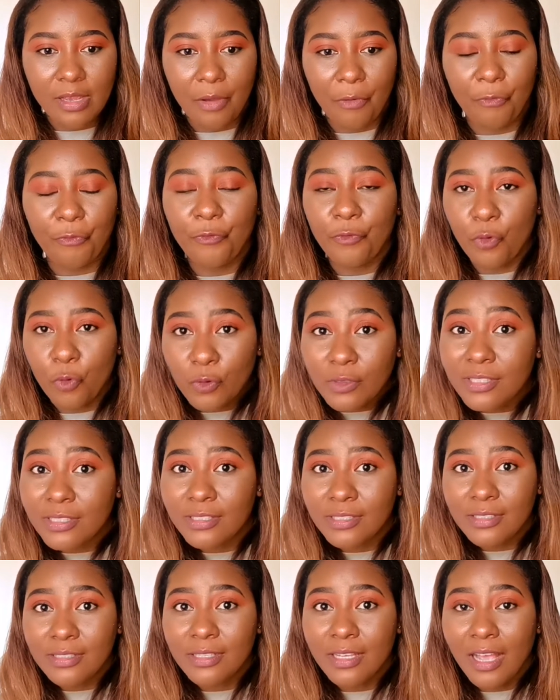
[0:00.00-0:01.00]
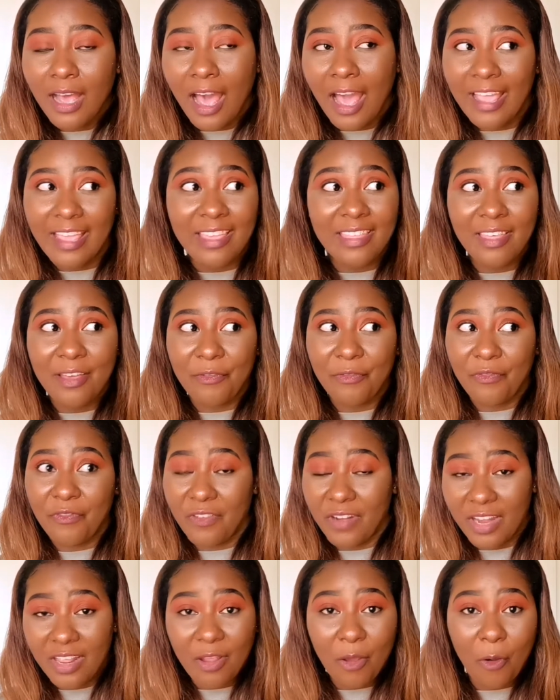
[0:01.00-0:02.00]
fruits are either
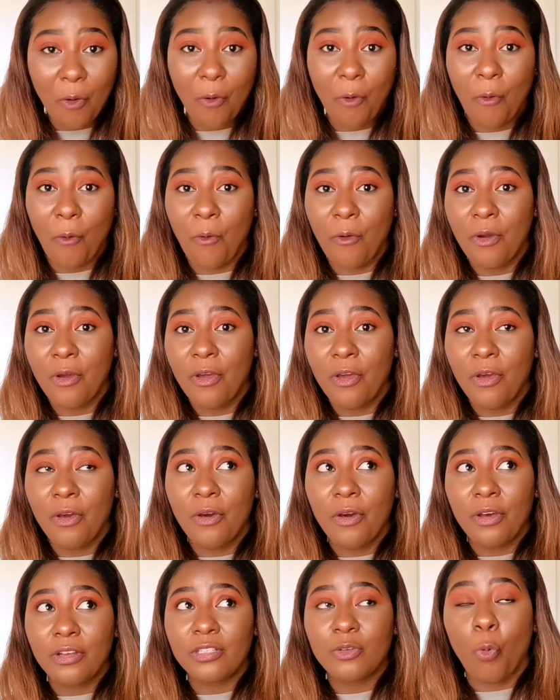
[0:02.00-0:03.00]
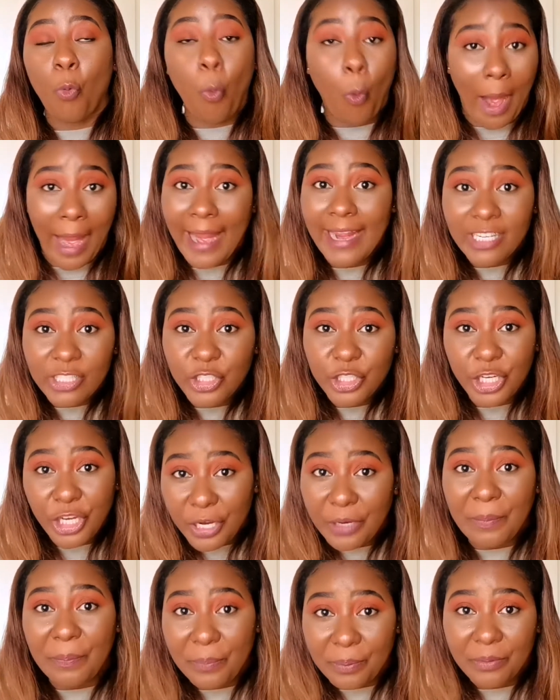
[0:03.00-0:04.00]
free or way
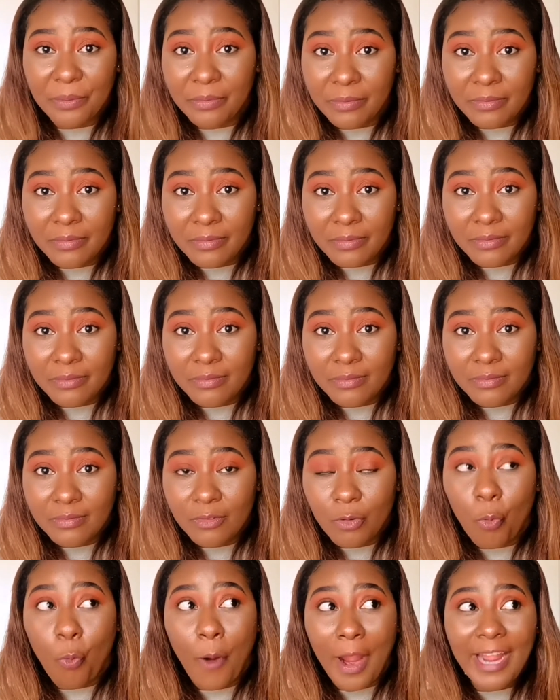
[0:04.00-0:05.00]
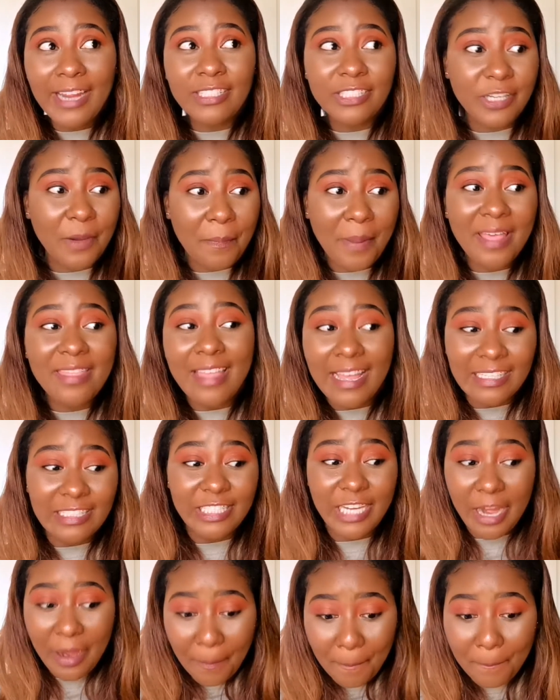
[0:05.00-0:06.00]
cheaper than
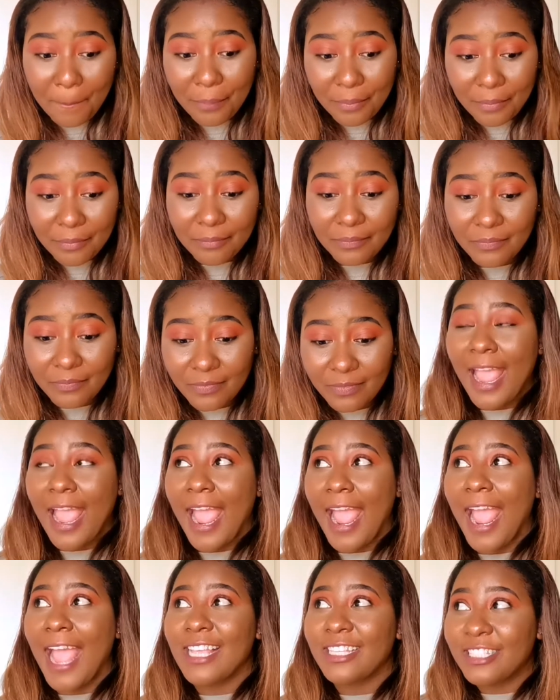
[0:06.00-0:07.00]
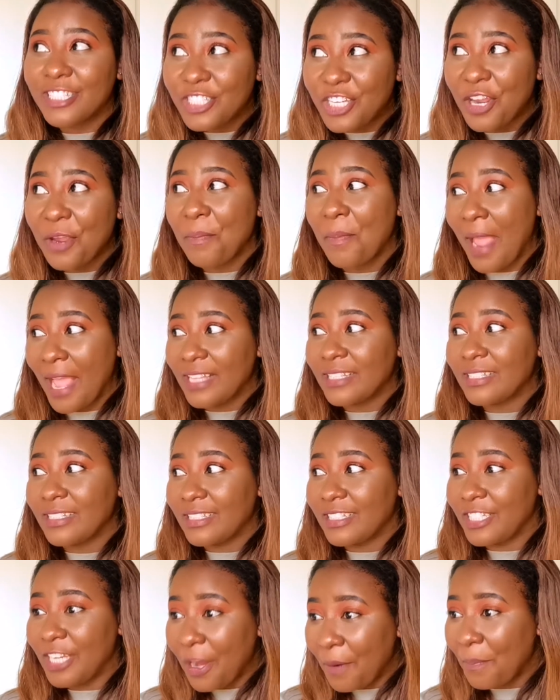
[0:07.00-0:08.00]
cheap, as
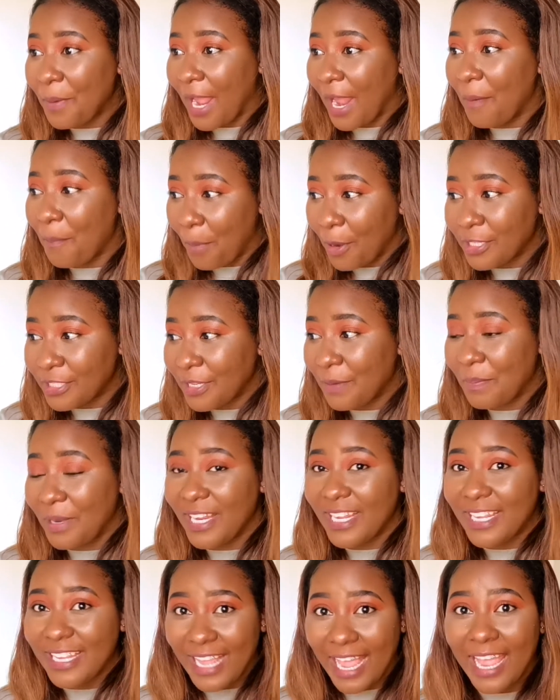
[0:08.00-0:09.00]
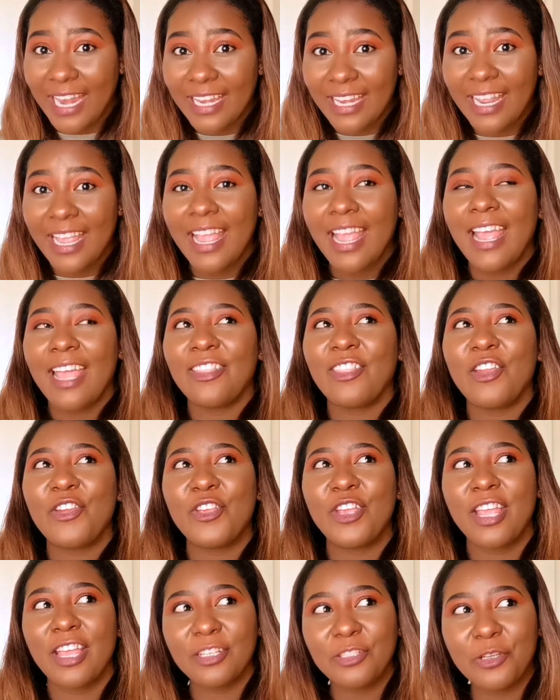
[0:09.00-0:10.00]
cheap can possibly get, and then
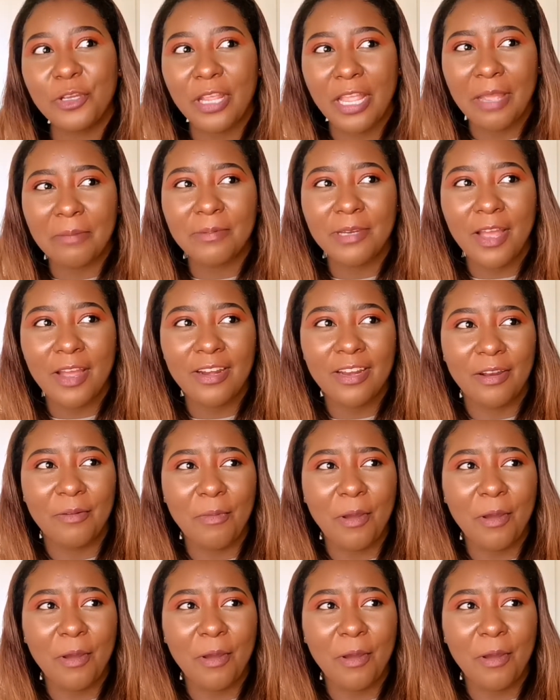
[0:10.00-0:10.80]
you get to Cape Town and